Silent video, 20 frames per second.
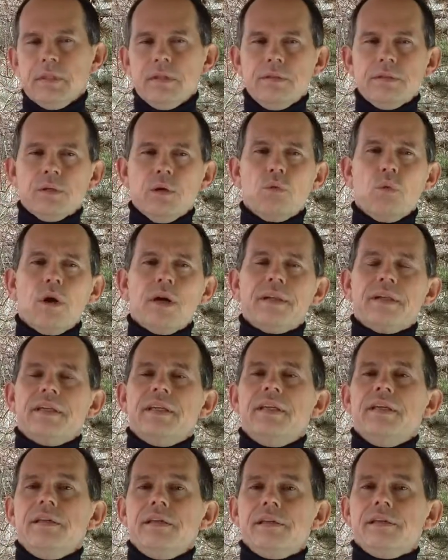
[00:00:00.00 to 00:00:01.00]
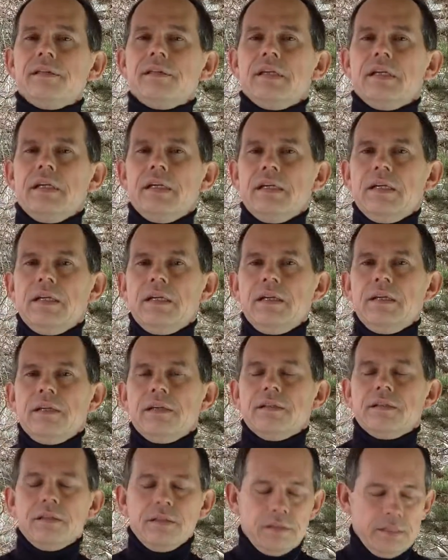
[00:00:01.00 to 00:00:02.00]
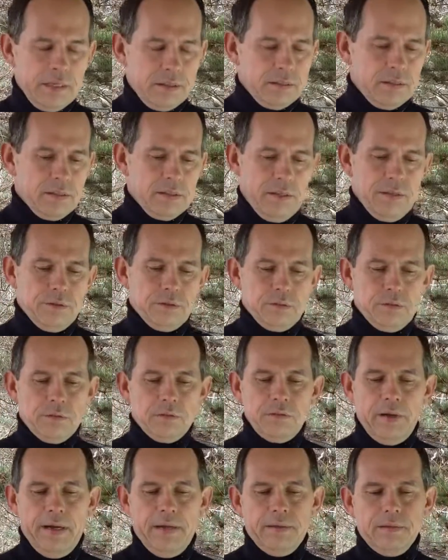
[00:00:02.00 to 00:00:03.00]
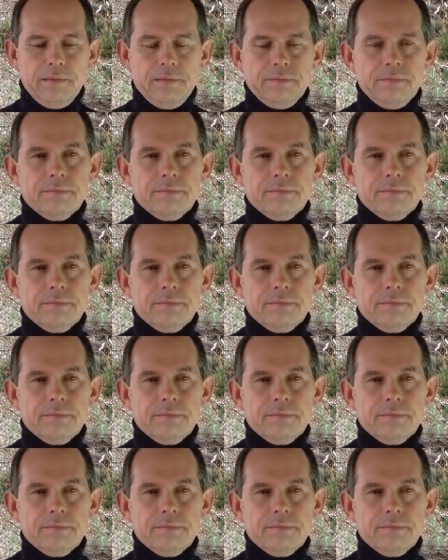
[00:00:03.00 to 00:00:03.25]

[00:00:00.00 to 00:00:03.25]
So what is this existential threat?